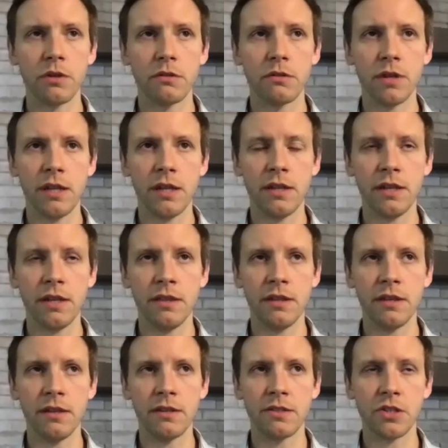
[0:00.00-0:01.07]
in
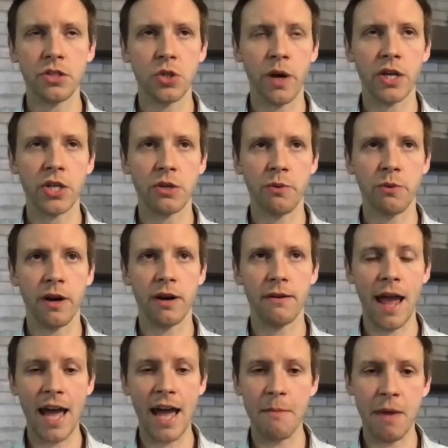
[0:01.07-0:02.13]
the situation where
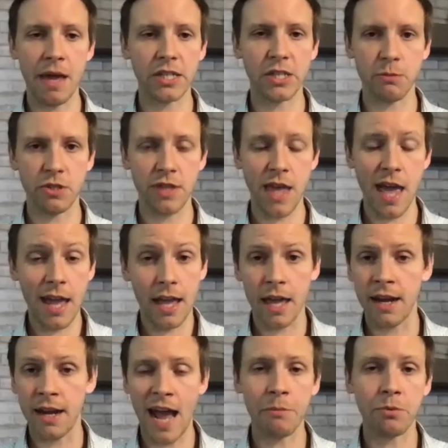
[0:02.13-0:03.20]
AI makes a mistake, and
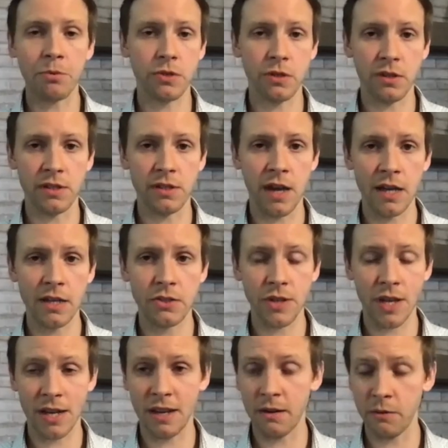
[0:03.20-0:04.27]
it absolutely does,
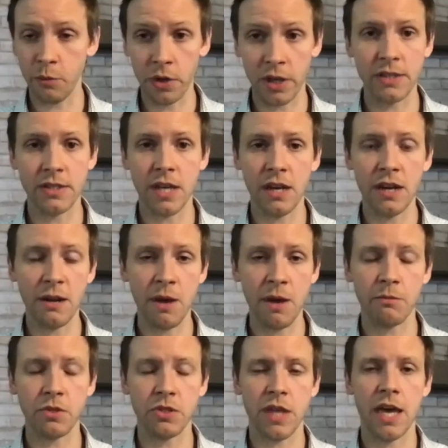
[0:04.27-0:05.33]
and it will continue to make
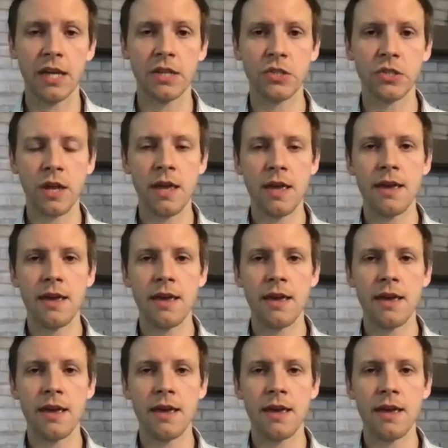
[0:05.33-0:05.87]
mistakes,